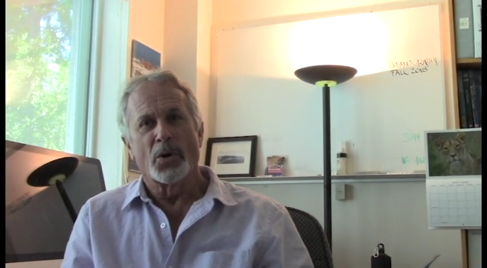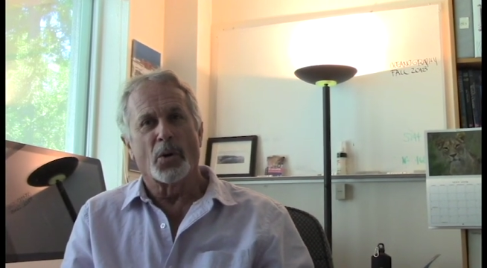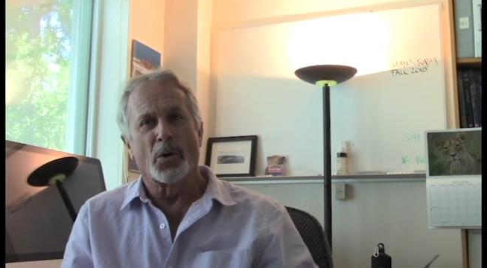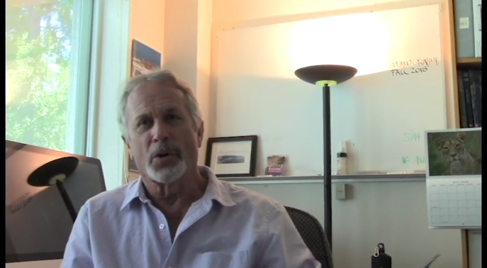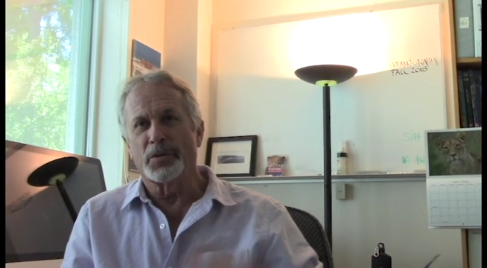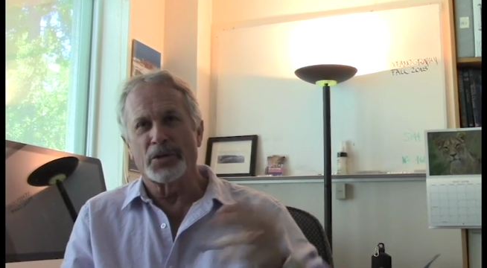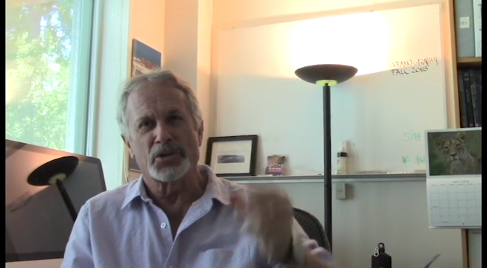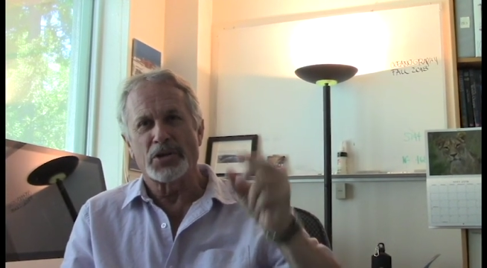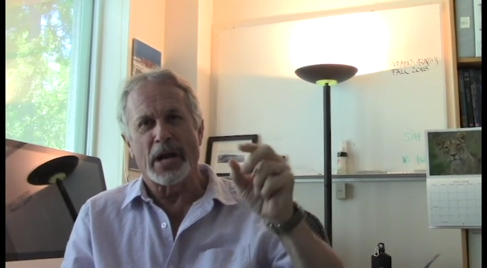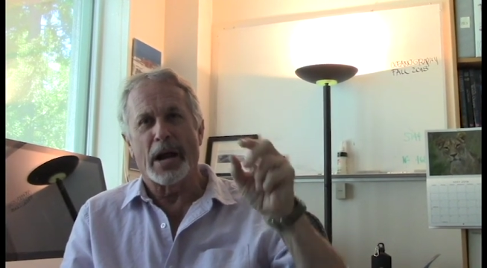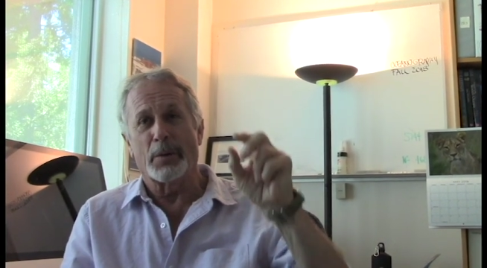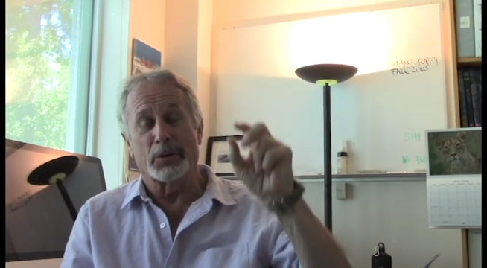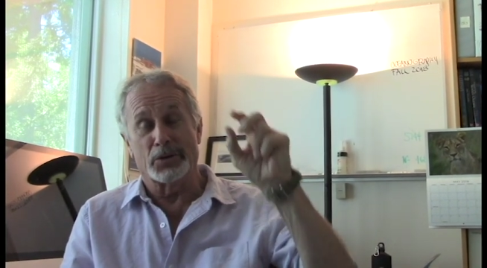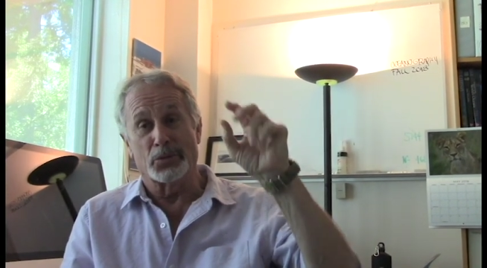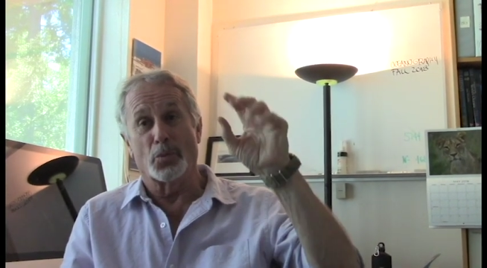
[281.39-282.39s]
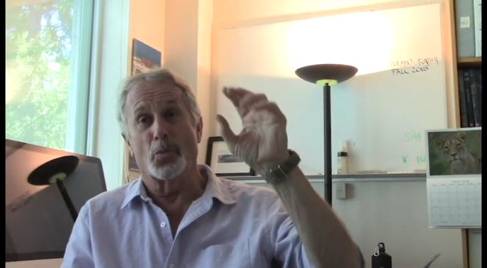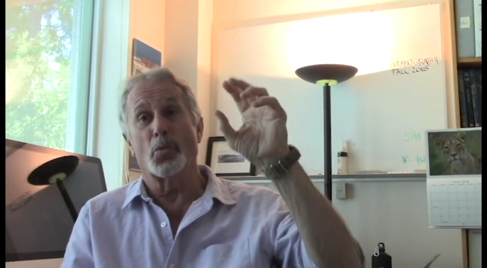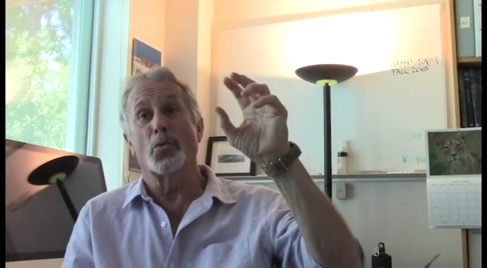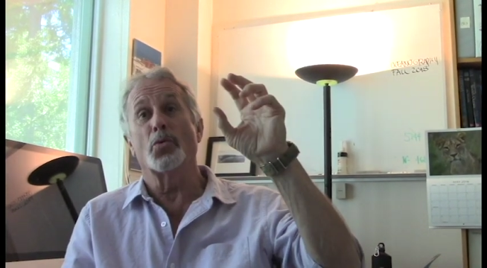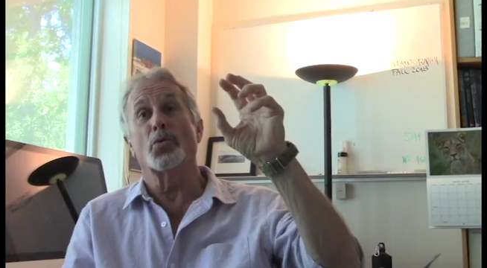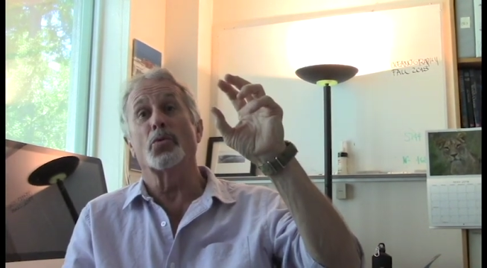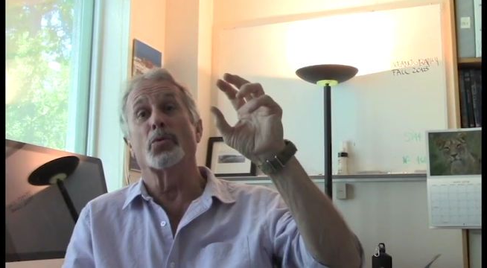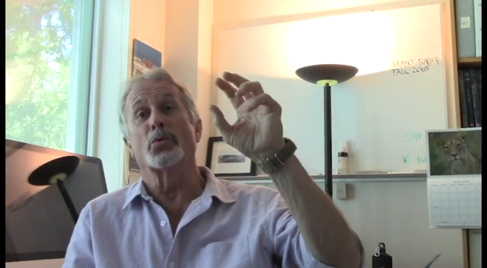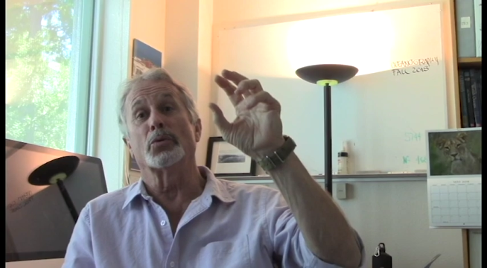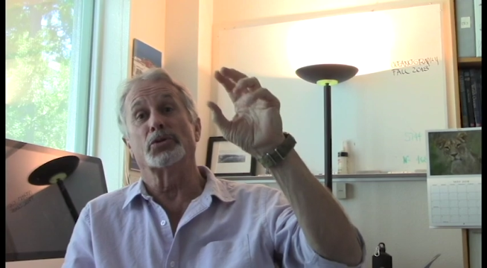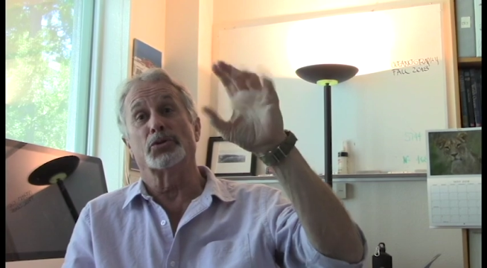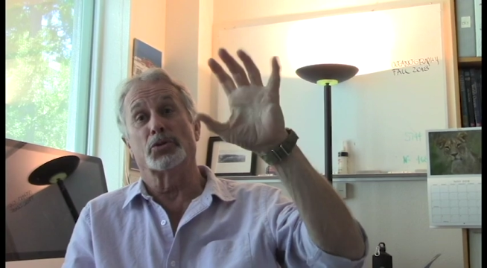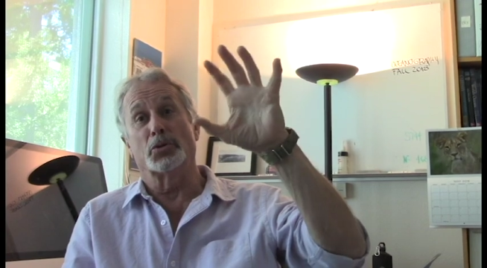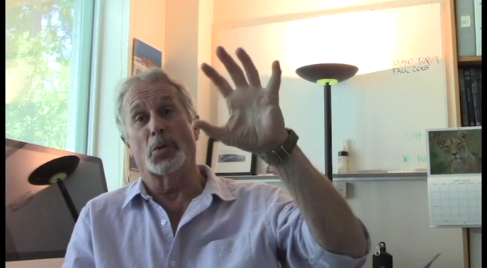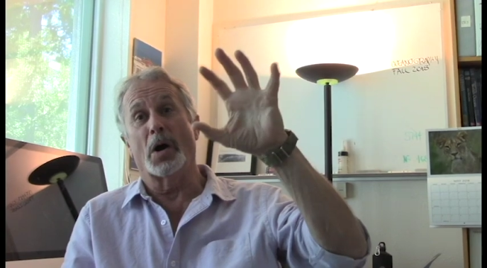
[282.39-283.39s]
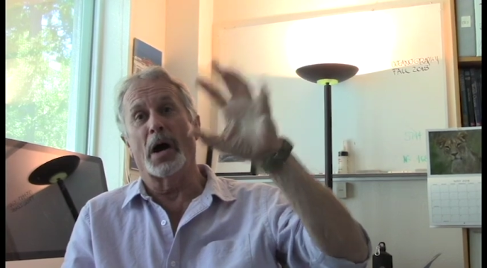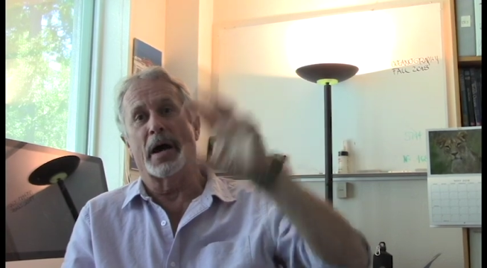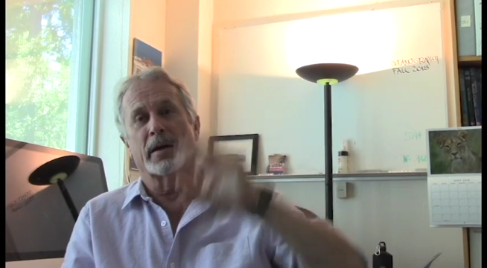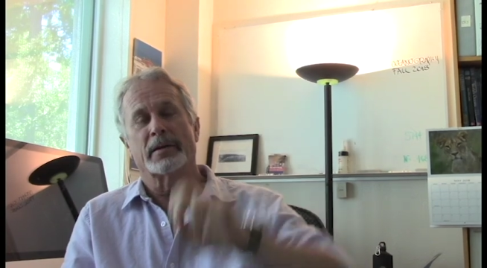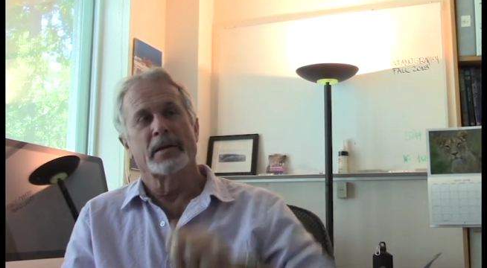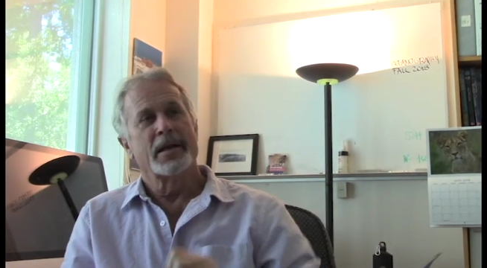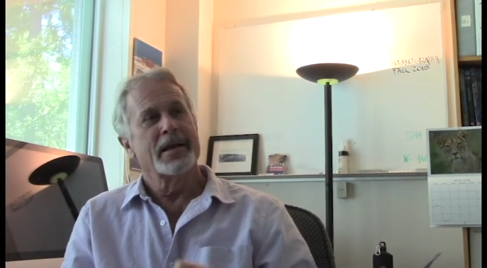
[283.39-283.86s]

Or the showers, whoa, it's too hot.